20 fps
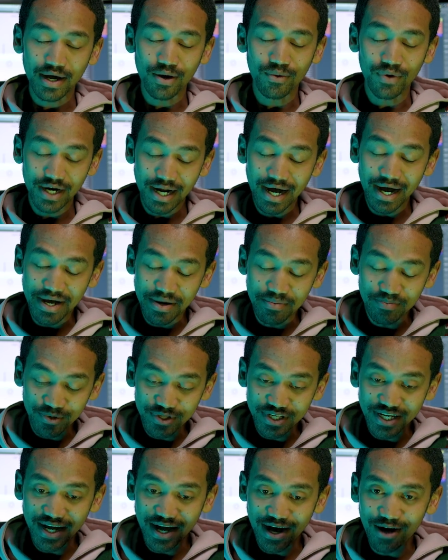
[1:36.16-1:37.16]
what I am
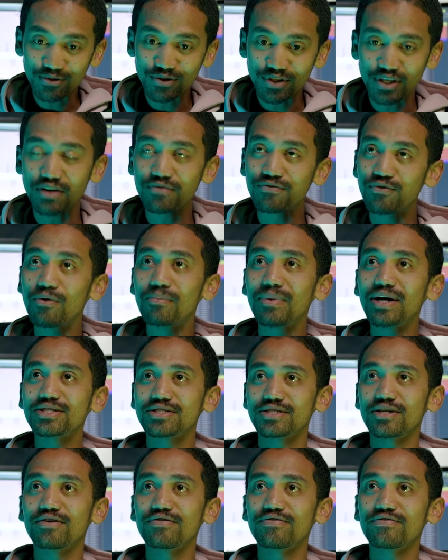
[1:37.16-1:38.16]
putting out there for
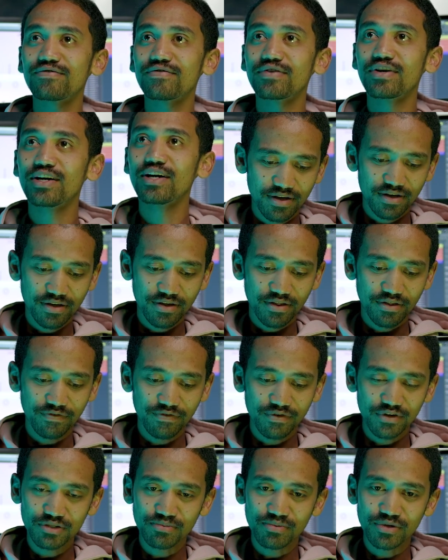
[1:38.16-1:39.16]
myself. The
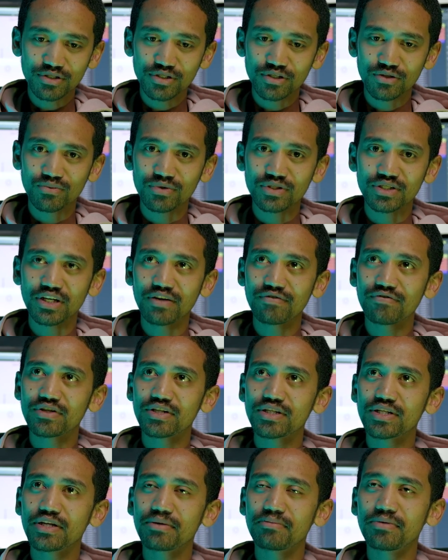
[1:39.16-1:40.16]
first person would
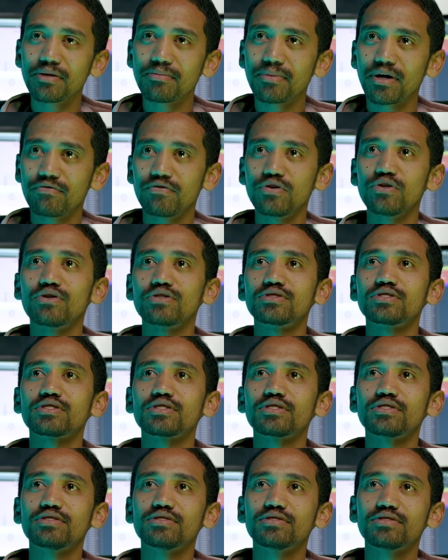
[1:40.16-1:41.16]
definitely be my
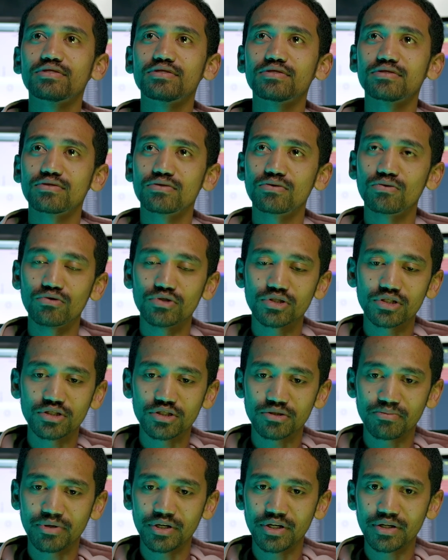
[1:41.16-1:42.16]
fiancée, because
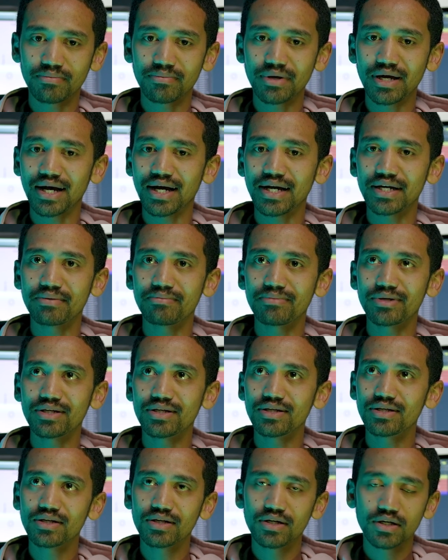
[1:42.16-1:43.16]
she's been behind
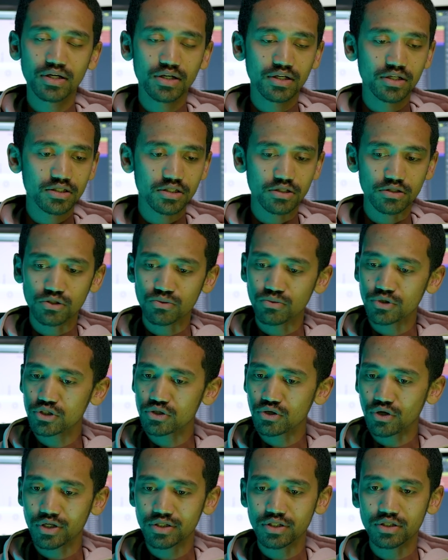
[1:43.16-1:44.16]
me since we
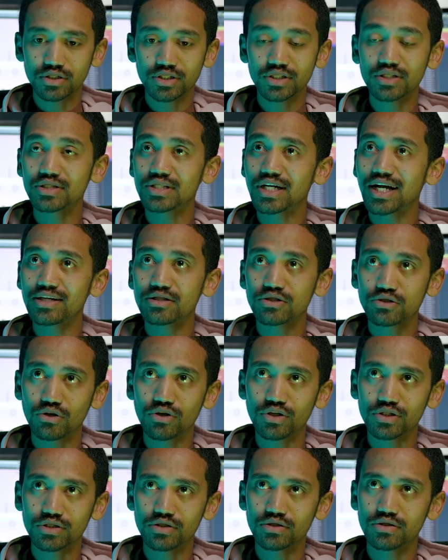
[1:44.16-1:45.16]
started, since I
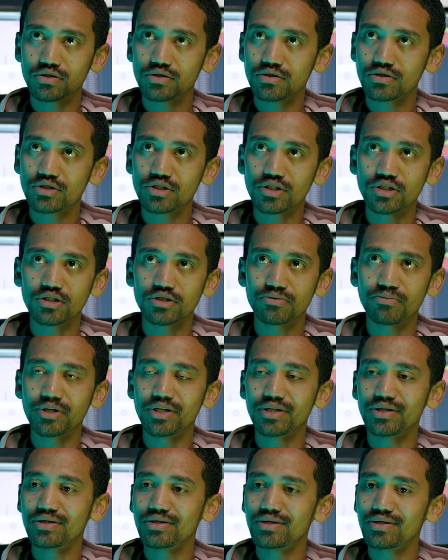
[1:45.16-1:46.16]
started. She's
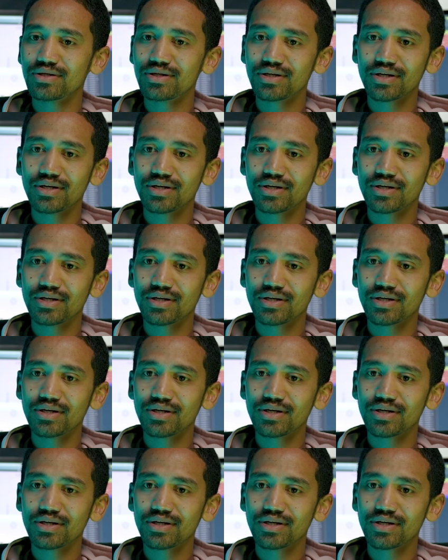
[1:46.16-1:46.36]
been